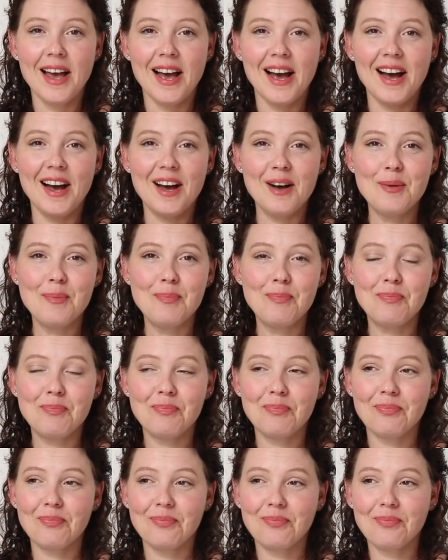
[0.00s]

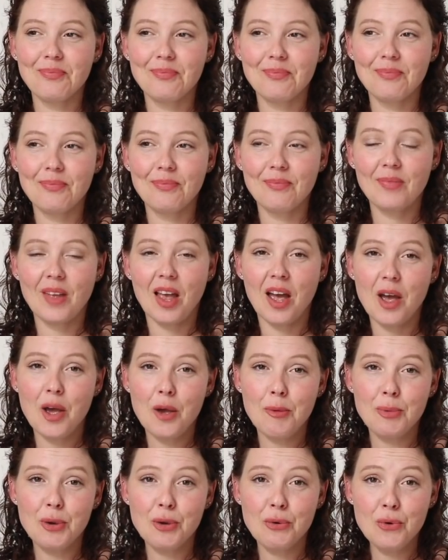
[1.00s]
I
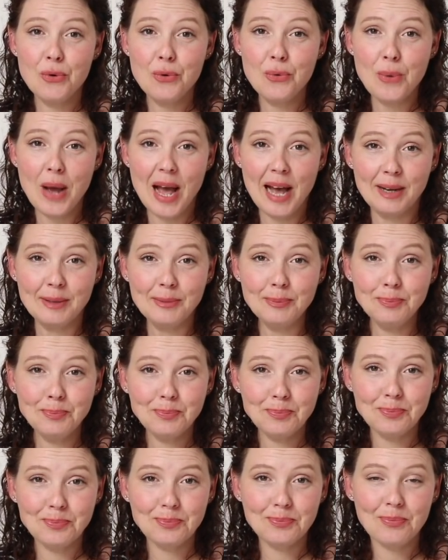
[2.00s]
hope you're all well.
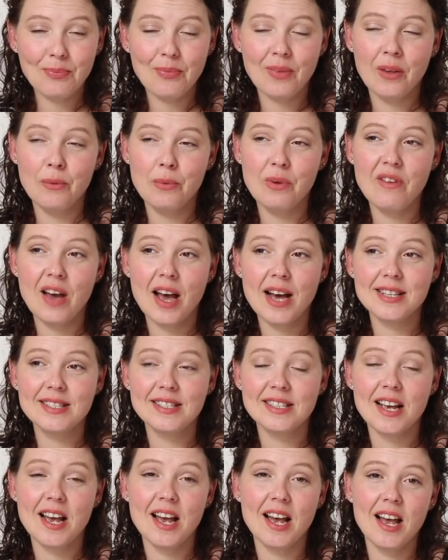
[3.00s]
We've
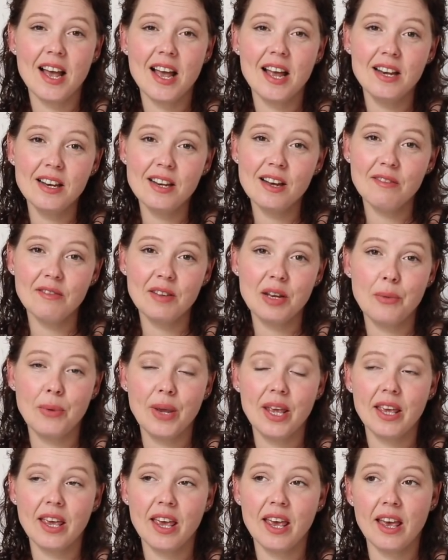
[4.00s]
had a lovely
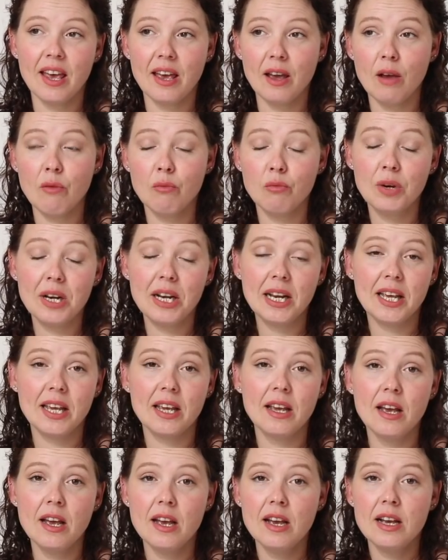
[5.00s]
week here.
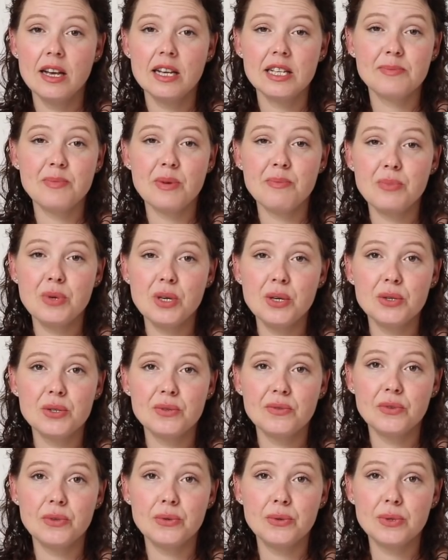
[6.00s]
It's been
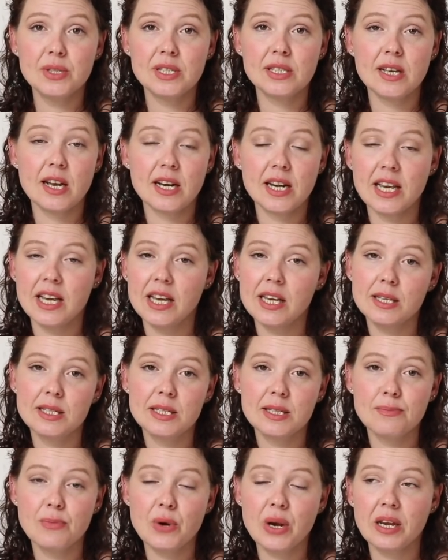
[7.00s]
beautiful, sunny
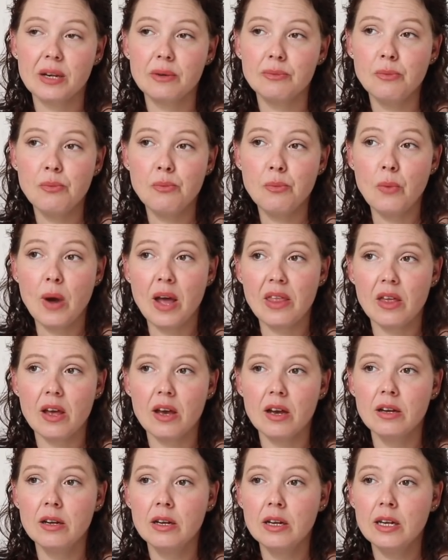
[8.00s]
spring
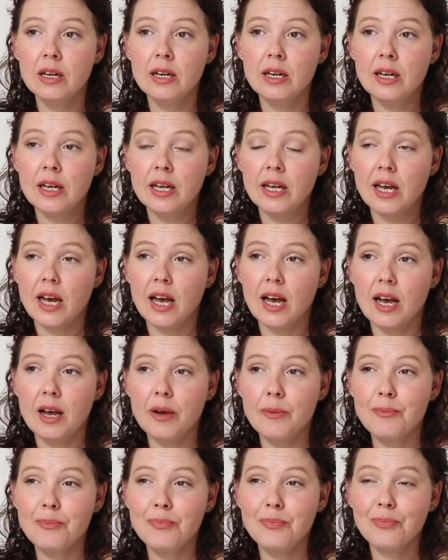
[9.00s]
weather.
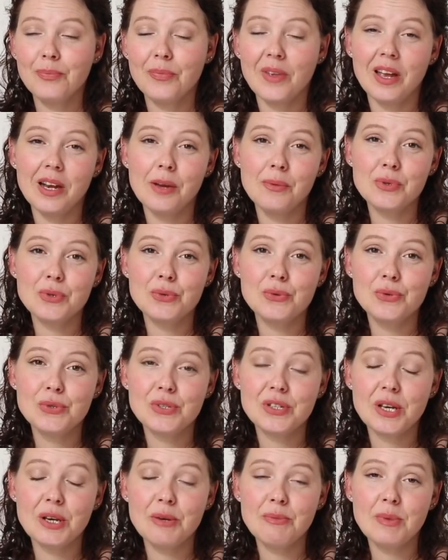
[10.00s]
And it was
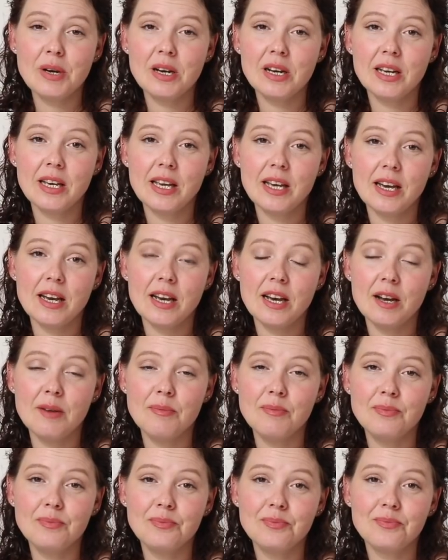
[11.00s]
also my
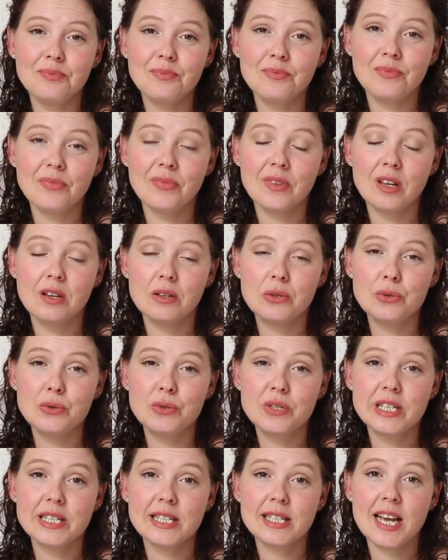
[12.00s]

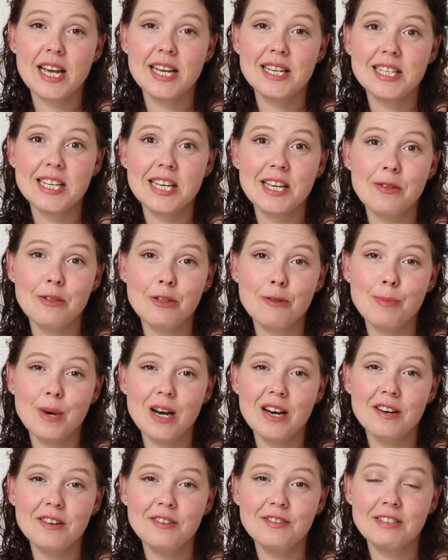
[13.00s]
daughter's 18th
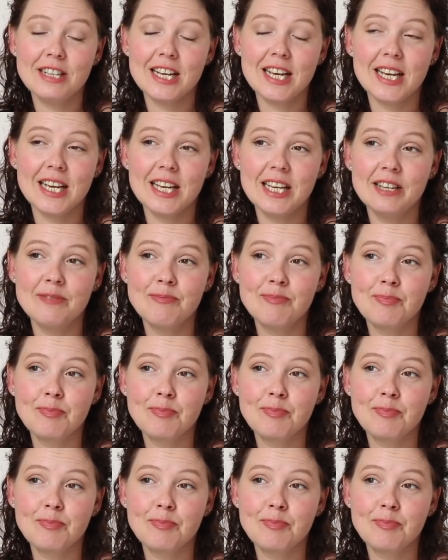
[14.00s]
birthday.